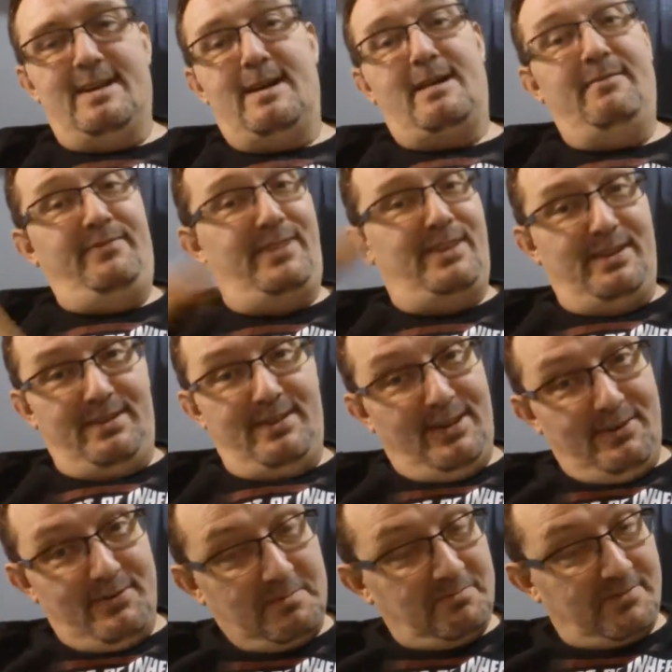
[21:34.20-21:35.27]

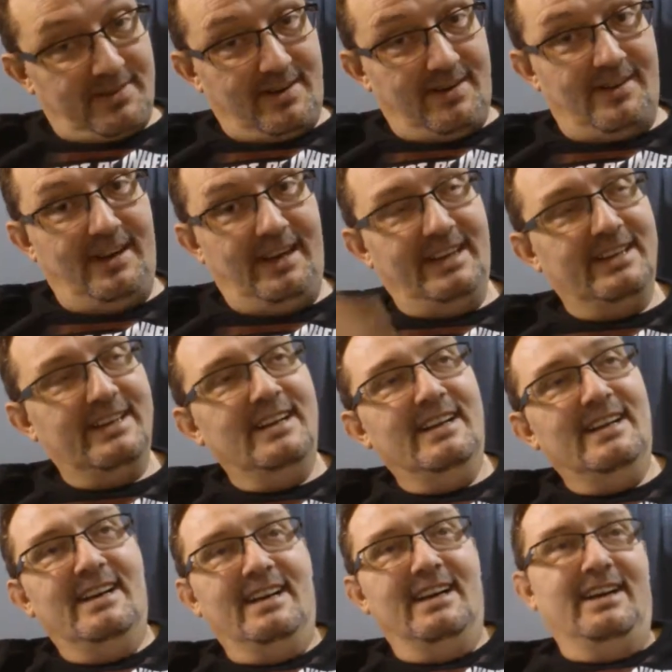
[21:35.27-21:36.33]
I'm sorry.
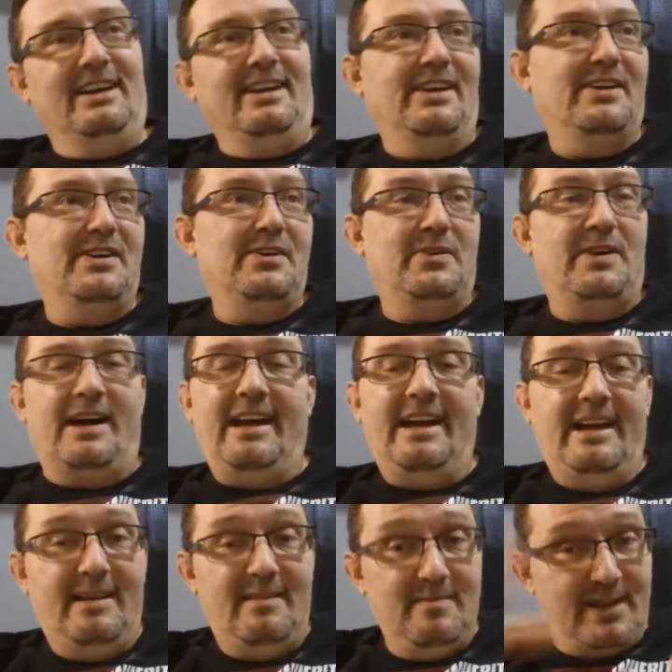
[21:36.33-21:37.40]
I
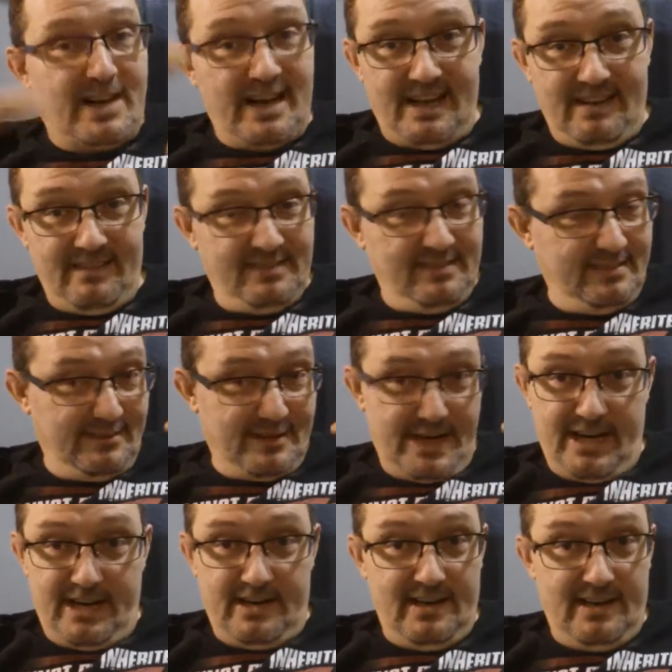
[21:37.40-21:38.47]
am kind of a
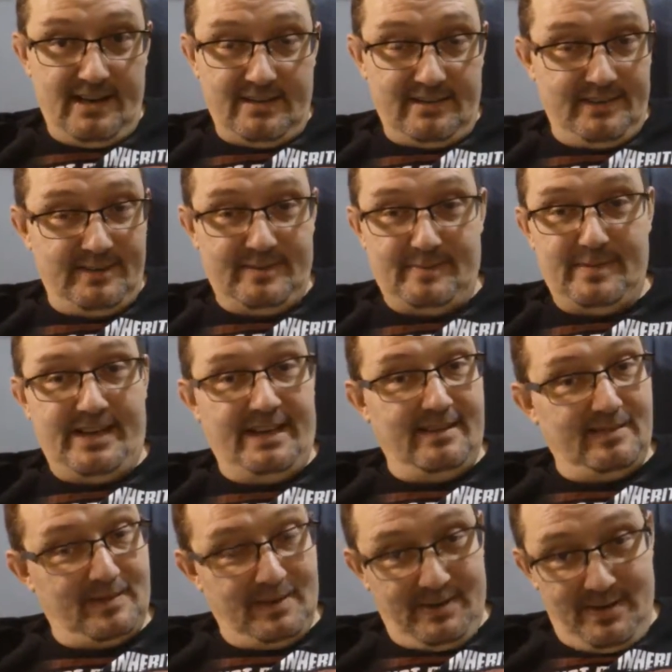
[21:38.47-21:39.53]
redneck a little
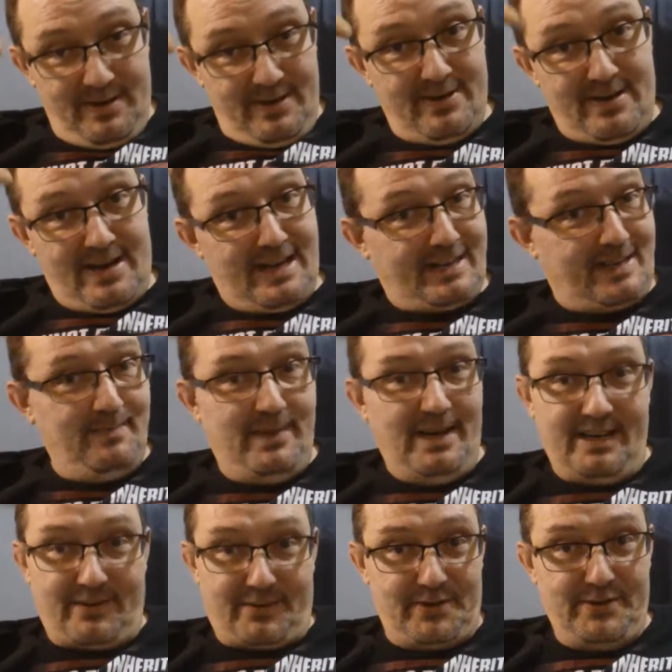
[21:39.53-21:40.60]
bit, so, I could
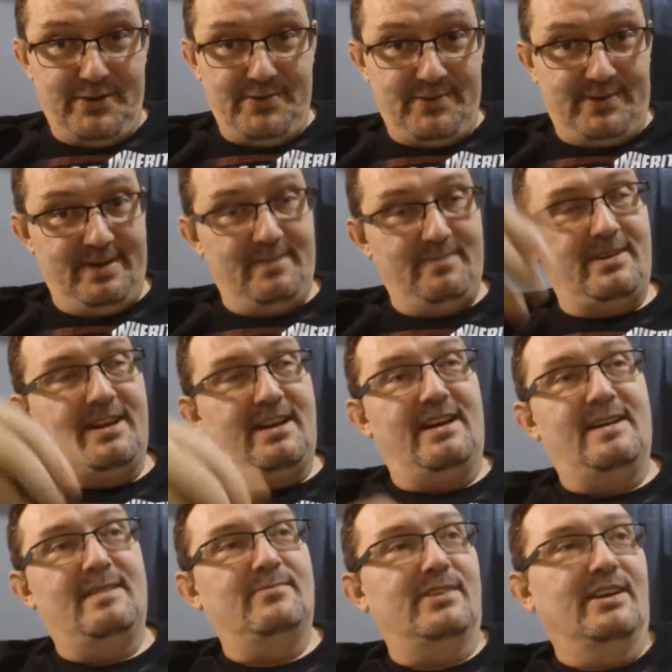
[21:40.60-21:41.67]
be crude
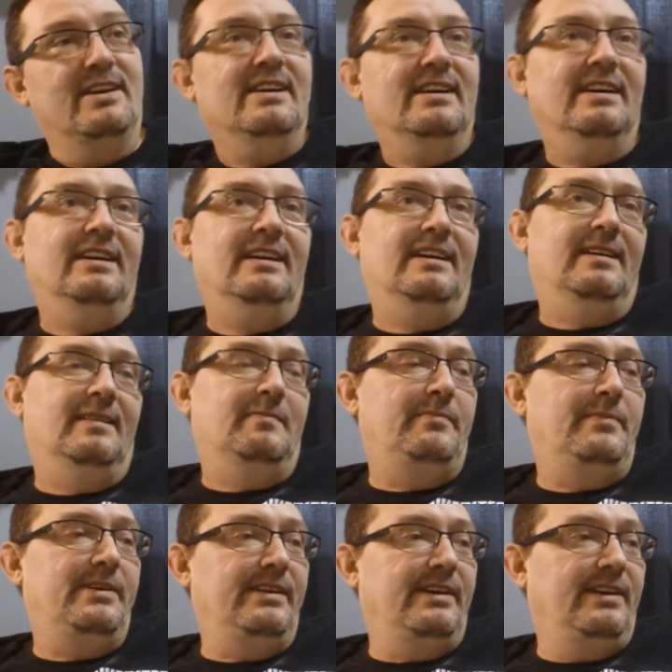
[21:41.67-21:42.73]
sometimes.
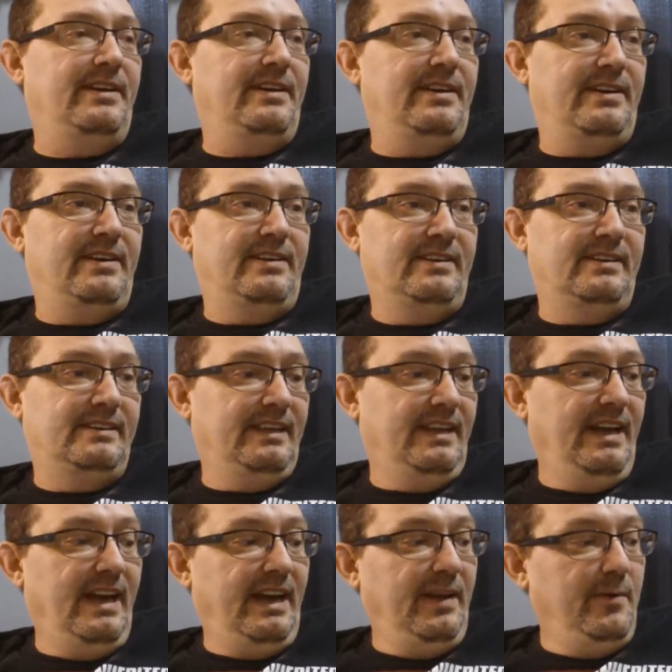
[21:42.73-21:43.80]
But,
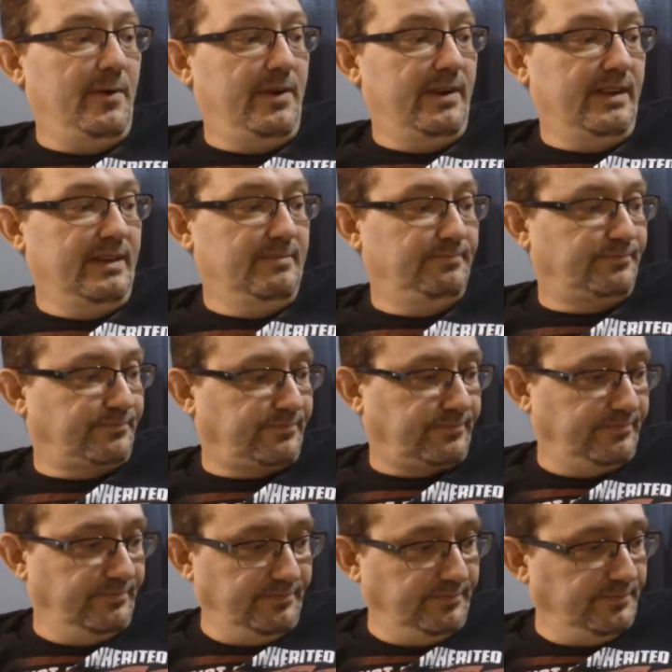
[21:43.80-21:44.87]
anyway,
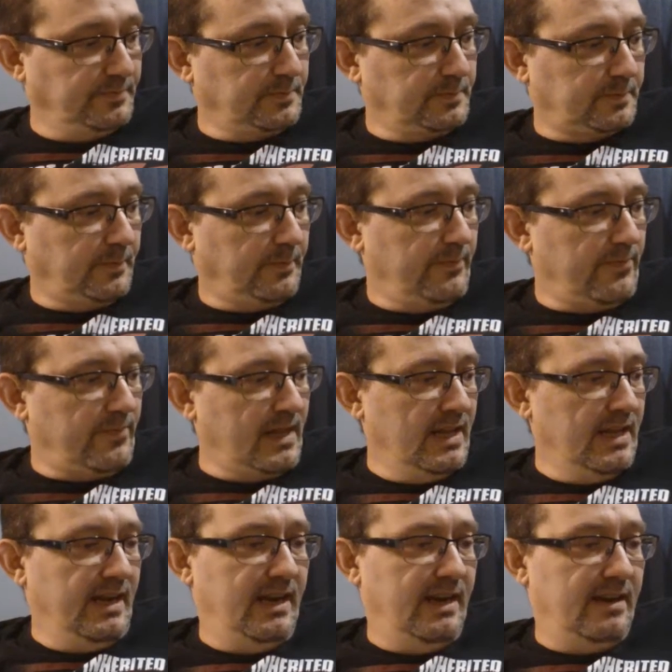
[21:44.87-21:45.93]

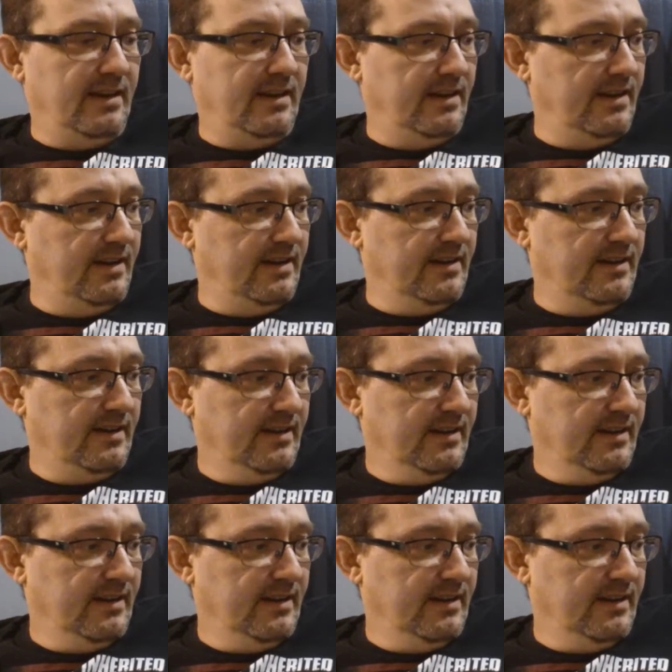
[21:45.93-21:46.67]
and, I